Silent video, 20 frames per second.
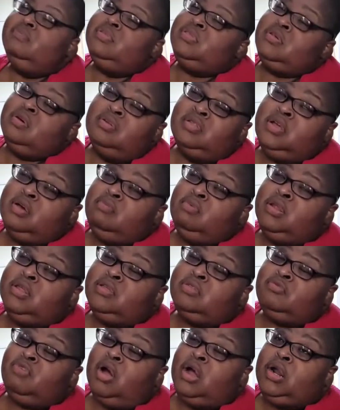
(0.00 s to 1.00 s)
still dealing with
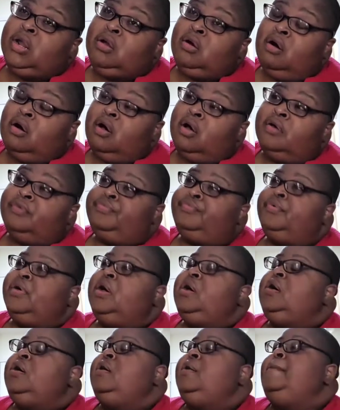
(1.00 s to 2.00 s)
this chronic cough,
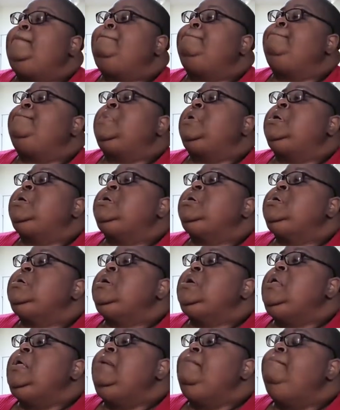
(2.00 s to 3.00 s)

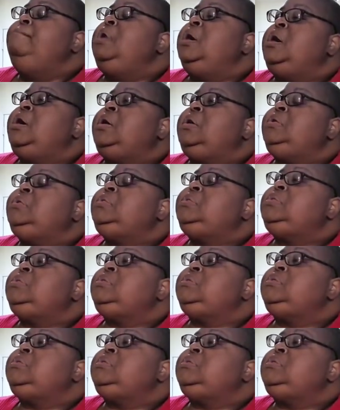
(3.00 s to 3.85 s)
but